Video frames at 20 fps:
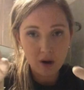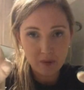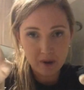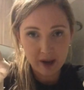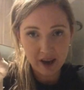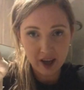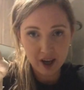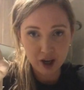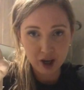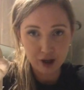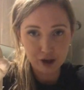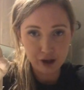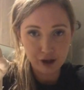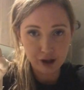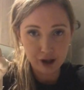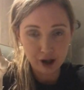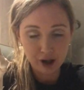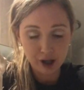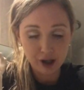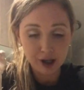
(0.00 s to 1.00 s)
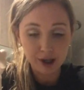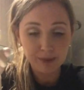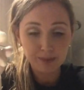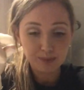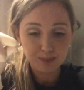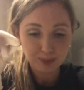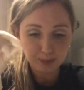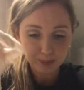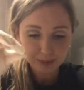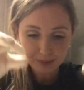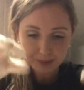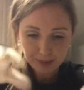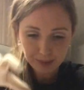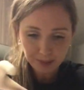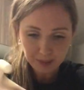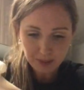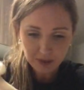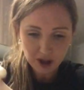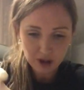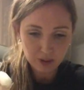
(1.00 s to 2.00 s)
we're gonna do
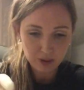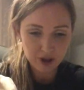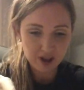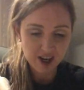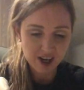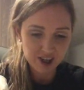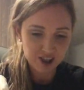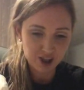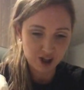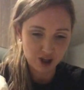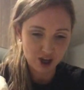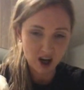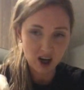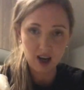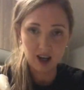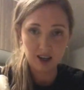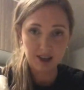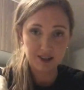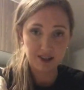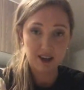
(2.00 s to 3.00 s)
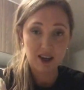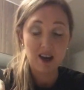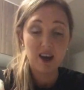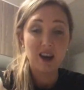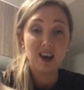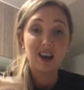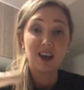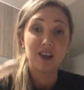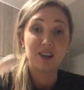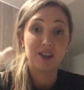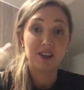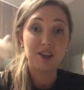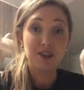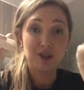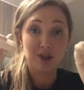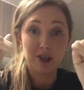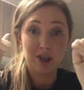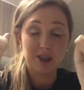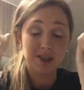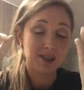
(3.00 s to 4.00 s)
with these jars,
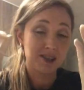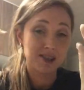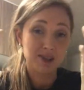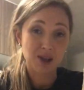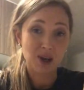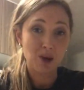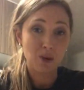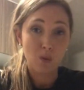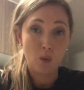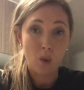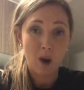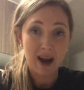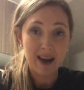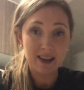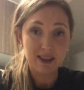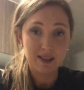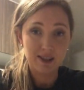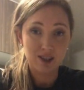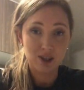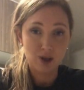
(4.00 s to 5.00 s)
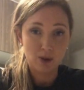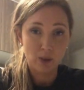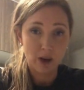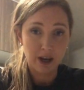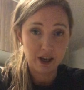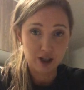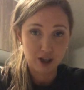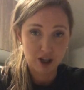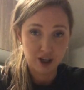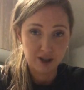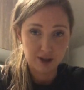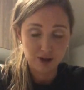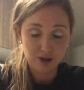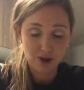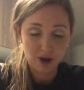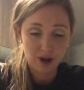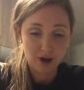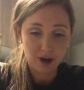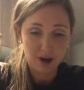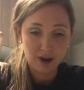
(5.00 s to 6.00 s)
essentially it's a sit and wait situation.
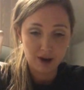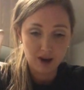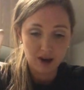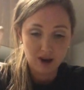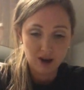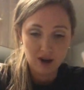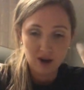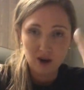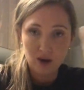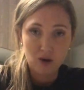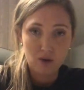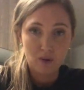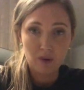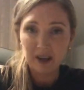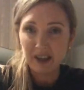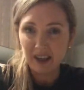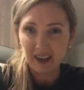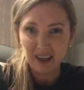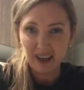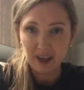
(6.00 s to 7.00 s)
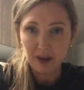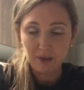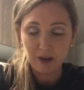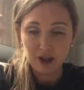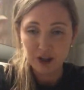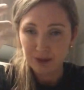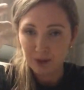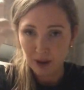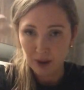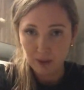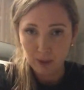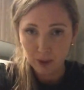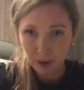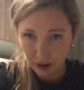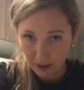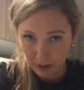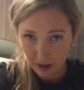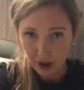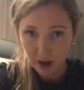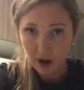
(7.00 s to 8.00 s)
So really, we just want to put
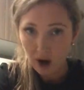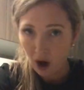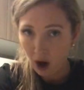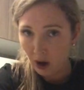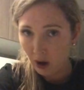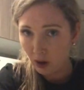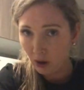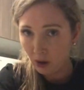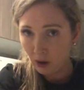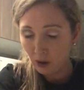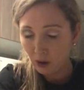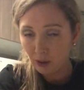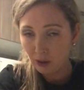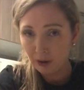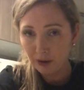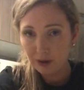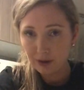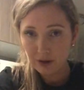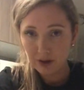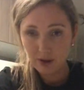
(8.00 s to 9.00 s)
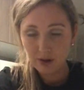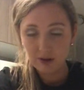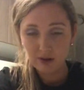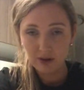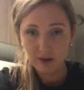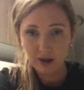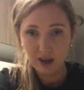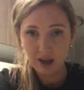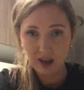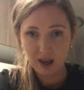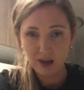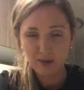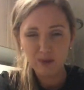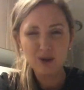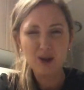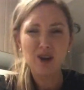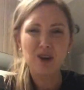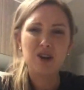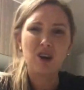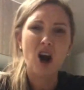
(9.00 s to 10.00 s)
them in a cold,
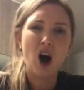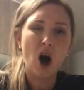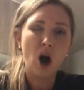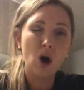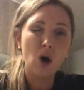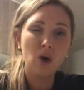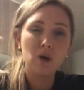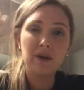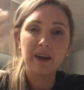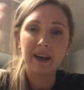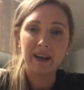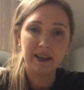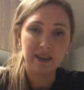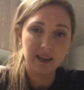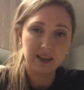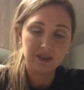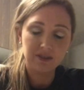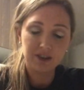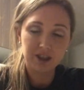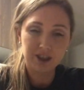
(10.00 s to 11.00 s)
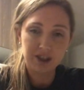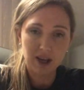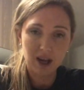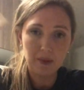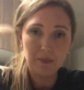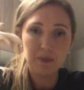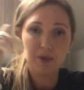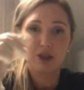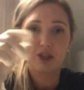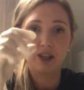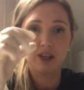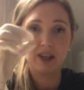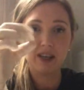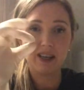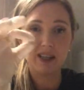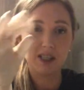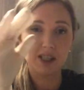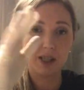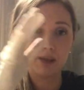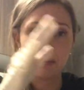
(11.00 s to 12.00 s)
not cold, the temperature
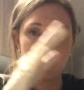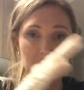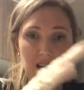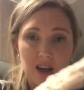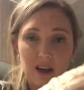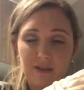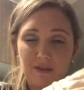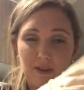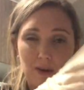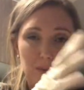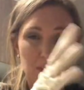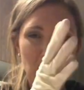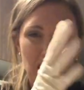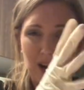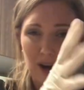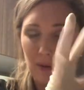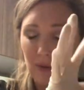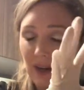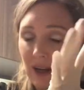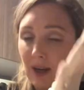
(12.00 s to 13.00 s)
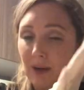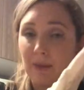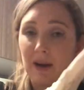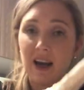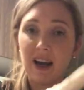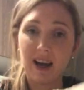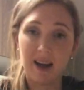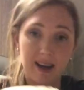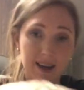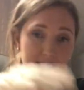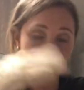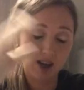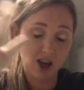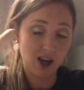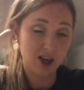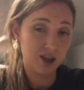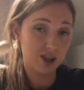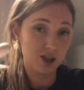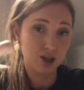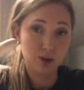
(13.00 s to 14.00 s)
needs to be from like around about
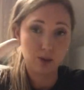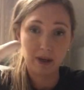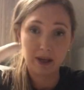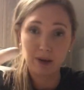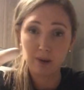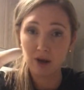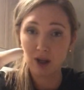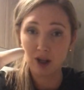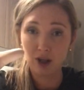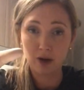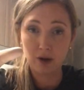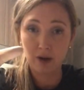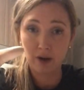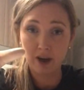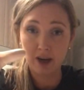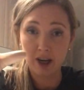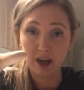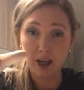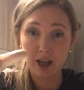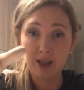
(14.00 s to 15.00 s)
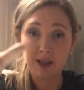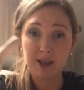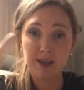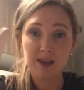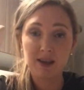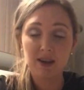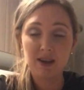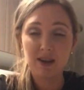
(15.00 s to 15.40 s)
18 to 21 degrees.